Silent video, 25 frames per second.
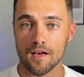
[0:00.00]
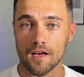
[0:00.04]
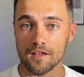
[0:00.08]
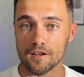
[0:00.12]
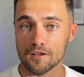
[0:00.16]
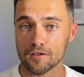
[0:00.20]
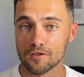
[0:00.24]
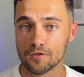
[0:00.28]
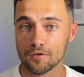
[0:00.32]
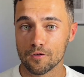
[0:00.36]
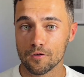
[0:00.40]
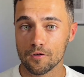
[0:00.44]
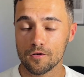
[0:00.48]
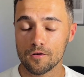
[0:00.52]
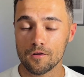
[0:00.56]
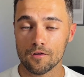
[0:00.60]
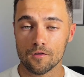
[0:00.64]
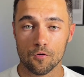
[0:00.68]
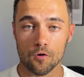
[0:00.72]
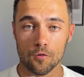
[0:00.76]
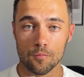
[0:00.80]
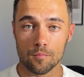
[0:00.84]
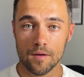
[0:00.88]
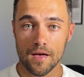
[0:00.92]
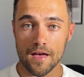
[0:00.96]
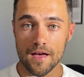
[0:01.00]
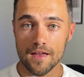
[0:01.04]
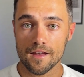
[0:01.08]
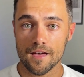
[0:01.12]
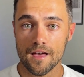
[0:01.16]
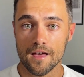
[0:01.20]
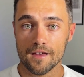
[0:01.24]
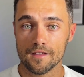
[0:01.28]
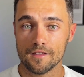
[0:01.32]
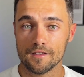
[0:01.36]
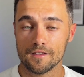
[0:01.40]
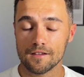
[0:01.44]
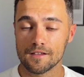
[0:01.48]
And a good or bad
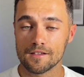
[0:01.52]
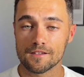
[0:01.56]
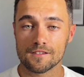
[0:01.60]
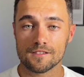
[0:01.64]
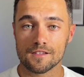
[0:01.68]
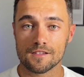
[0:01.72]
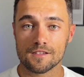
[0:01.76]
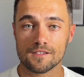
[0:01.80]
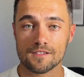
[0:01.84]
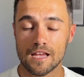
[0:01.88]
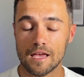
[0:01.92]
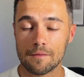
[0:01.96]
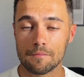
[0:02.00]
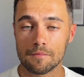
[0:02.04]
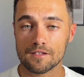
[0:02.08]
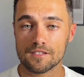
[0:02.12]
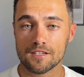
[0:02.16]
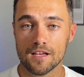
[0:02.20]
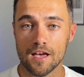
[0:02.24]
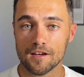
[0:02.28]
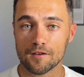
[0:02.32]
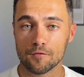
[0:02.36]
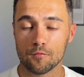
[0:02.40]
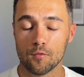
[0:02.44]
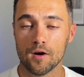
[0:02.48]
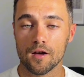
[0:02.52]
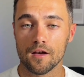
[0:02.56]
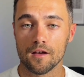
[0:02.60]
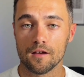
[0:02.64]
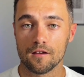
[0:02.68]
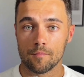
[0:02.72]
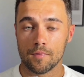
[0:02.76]
edit is the same exact way,